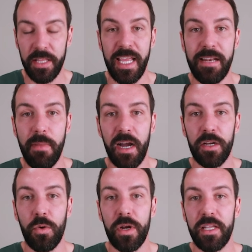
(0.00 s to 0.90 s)
the
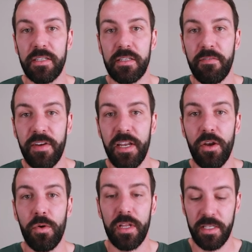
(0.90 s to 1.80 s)
in-market audiences,
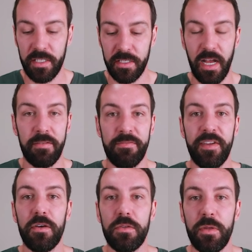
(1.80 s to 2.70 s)
affinity audiences are
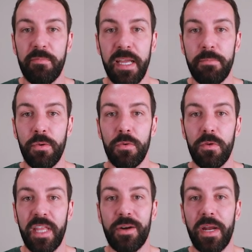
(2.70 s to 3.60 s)
filled with
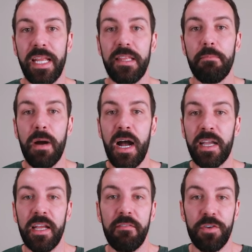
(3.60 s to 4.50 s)
people that are in the
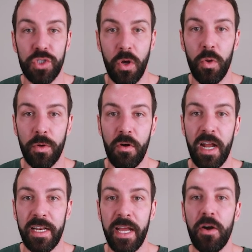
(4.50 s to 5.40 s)
market for solar
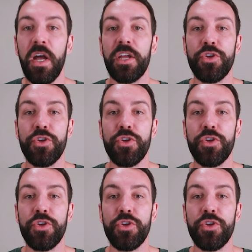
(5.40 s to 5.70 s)
right now.